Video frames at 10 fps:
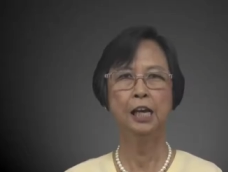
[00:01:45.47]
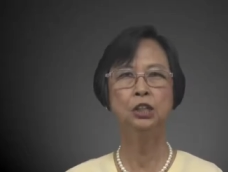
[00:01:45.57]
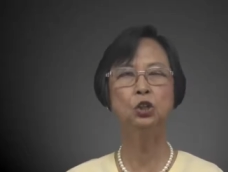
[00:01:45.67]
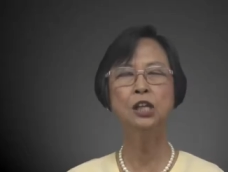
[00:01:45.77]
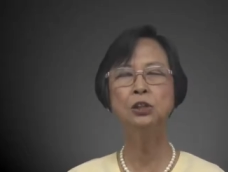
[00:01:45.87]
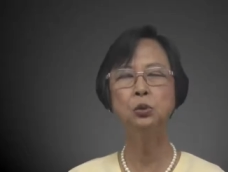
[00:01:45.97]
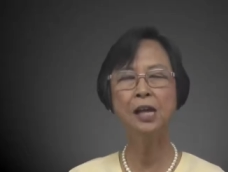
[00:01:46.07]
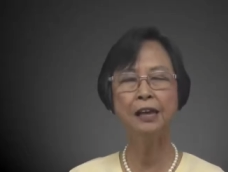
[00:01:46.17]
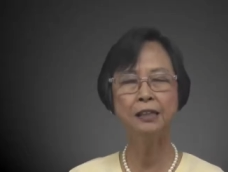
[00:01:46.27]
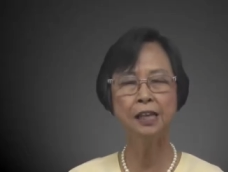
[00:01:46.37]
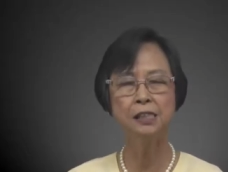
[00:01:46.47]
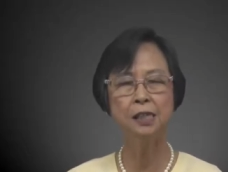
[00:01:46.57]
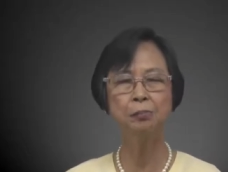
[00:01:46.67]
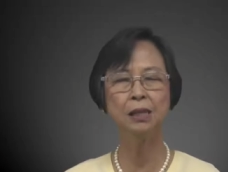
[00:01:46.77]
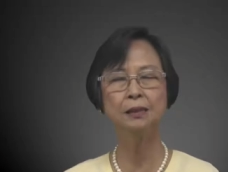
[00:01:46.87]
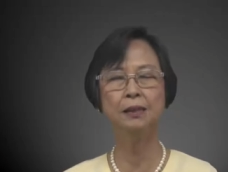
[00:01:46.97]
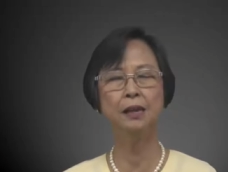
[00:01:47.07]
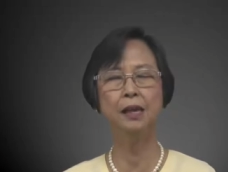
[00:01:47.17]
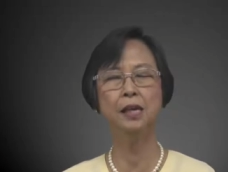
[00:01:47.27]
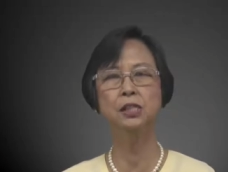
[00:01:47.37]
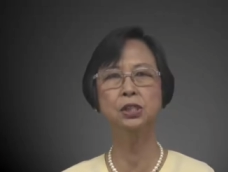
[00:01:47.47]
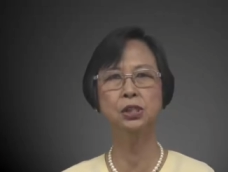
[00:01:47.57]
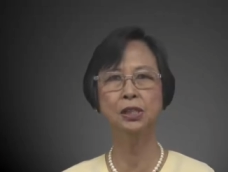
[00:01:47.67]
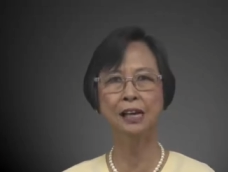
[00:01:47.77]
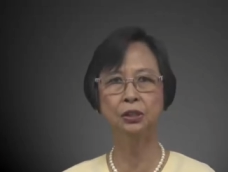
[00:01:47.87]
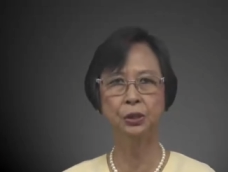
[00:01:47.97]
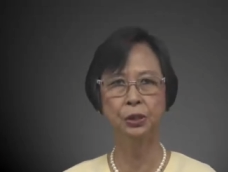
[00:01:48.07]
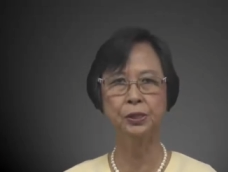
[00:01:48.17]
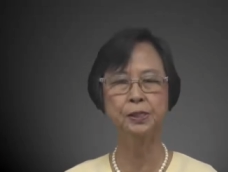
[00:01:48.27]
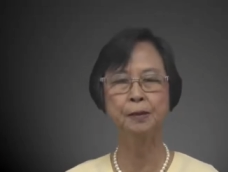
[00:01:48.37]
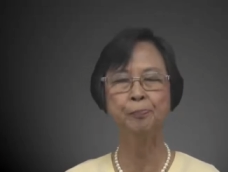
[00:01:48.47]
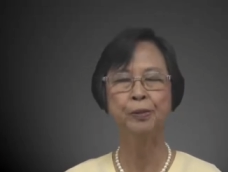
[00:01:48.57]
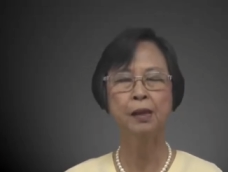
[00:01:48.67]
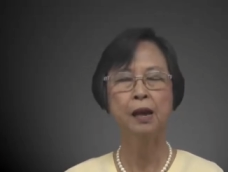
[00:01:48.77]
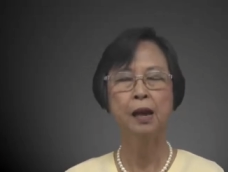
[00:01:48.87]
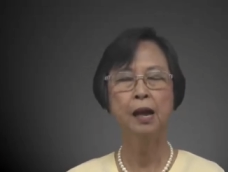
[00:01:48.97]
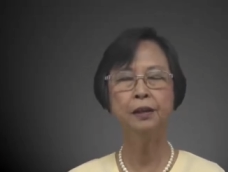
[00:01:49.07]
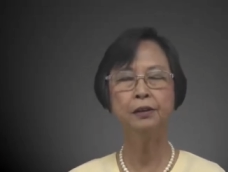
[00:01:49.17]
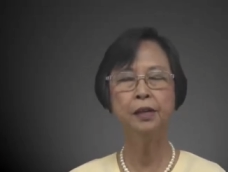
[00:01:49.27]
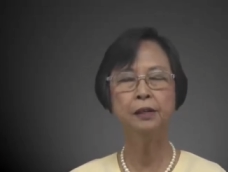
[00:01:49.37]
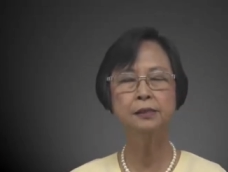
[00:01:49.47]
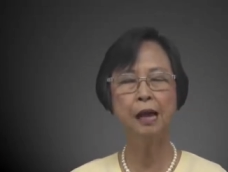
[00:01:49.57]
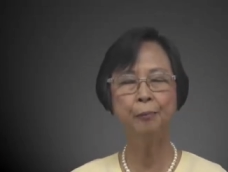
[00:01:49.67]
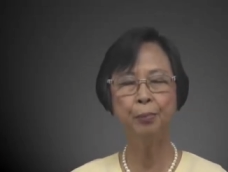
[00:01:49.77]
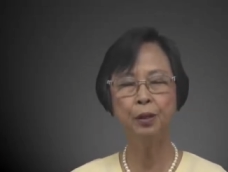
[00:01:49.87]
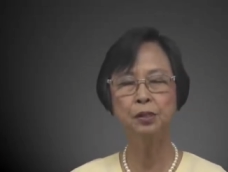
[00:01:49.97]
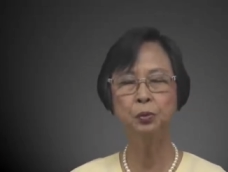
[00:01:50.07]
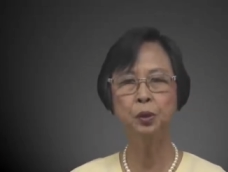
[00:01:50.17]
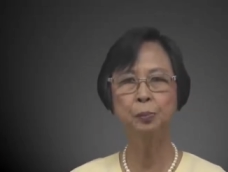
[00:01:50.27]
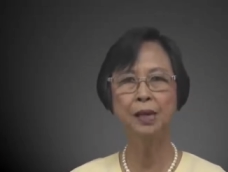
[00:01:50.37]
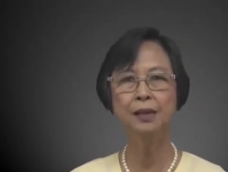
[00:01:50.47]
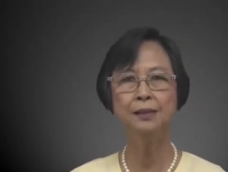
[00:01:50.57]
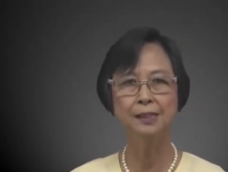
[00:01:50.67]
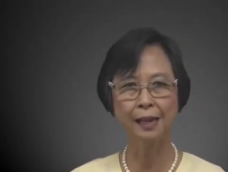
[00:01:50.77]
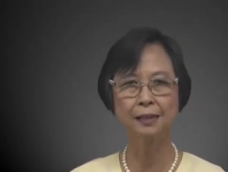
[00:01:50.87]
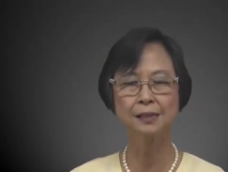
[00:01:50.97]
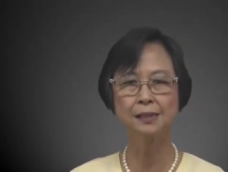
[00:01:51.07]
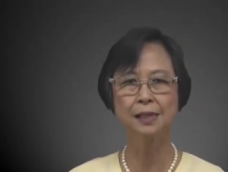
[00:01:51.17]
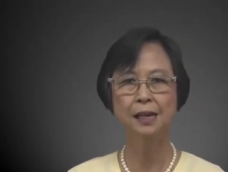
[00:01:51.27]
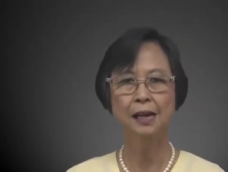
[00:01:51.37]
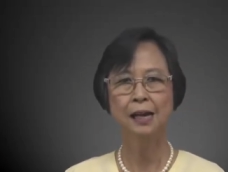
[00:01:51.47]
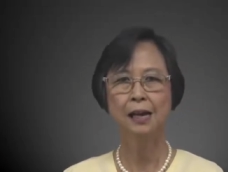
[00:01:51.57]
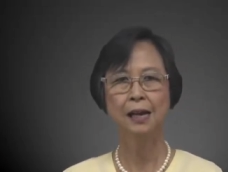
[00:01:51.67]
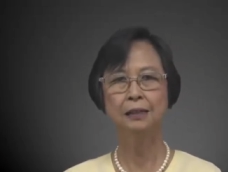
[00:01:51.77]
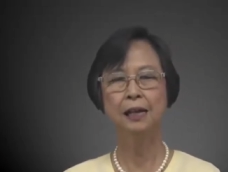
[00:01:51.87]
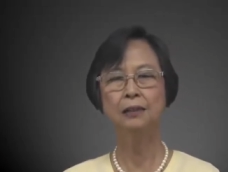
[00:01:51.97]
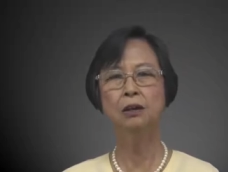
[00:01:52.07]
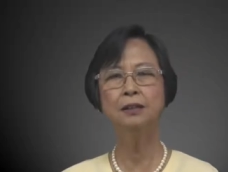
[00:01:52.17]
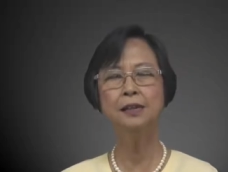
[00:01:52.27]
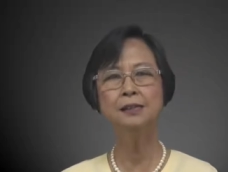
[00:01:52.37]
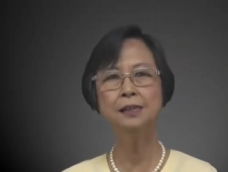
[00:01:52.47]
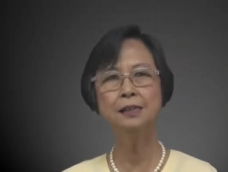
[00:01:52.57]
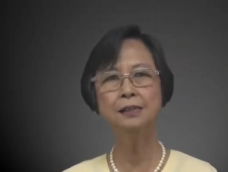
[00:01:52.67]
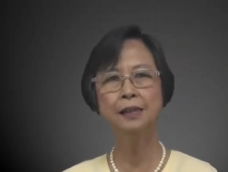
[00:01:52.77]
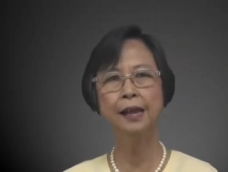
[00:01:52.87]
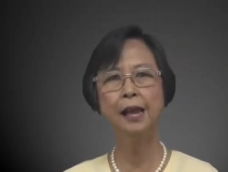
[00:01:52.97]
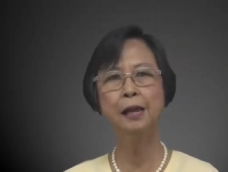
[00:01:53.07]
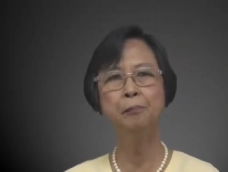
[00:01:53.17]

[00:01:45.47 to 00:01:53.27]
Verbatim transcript: And so they do not exhibit age structures. Other examples would be insects the adult insects lay